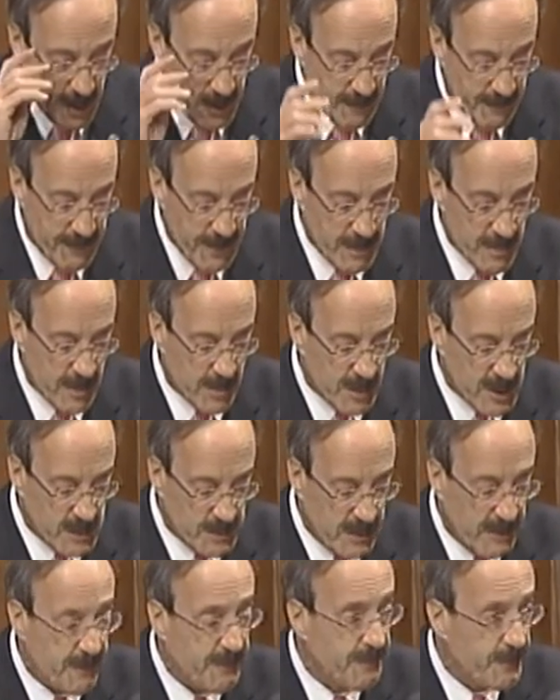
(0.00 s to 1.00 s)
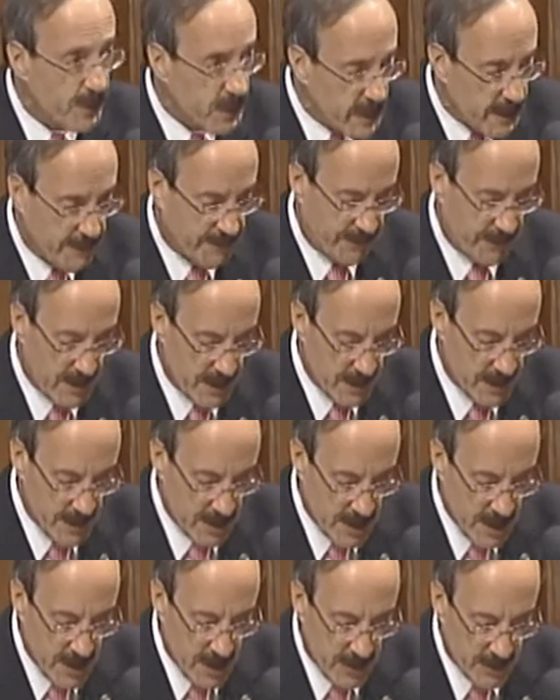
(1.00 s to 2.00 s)
FEMA must be fully
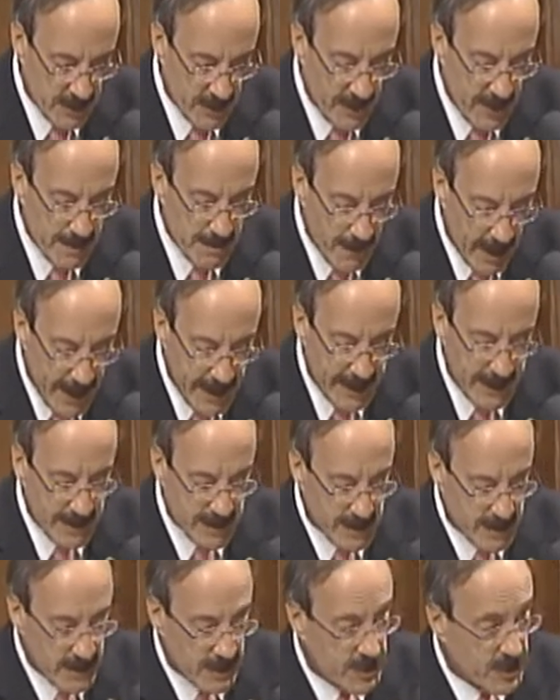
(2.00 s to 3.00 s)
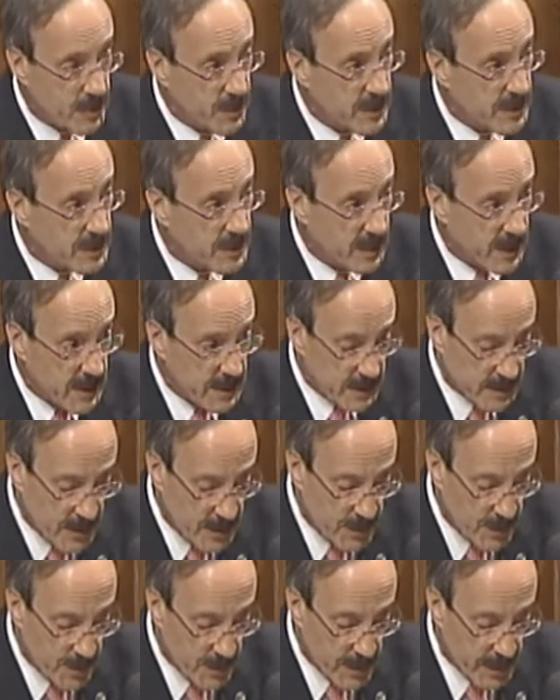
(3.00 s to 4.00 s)
funded so that my constituents can
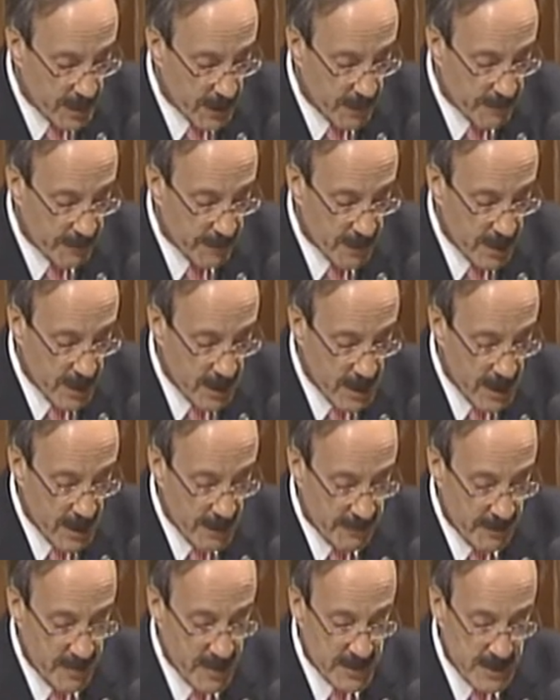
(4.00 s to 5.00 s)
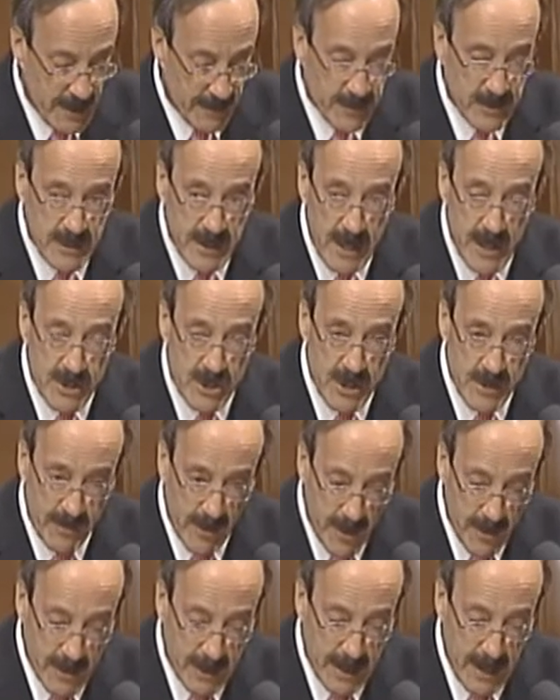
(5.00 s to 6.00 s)
continue recovering from the devastation of
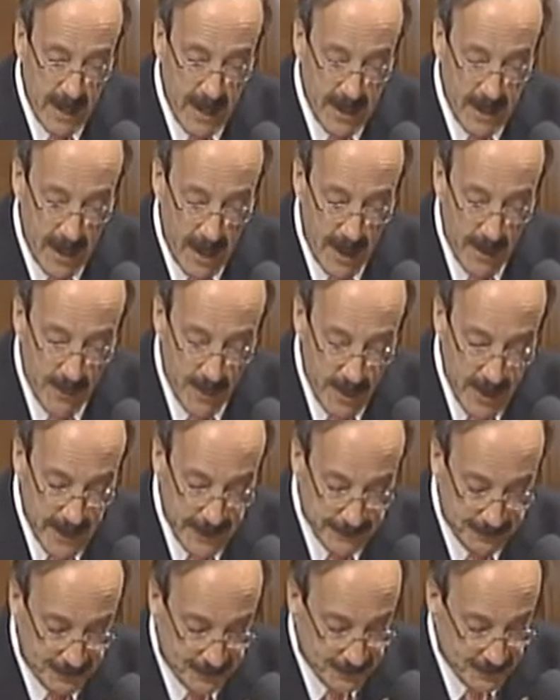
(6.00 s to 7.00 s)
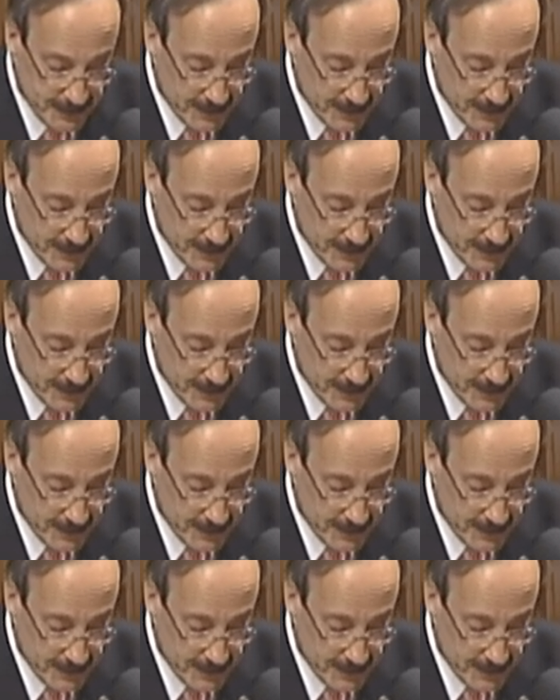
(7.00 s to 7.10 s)
Hurricane Irene.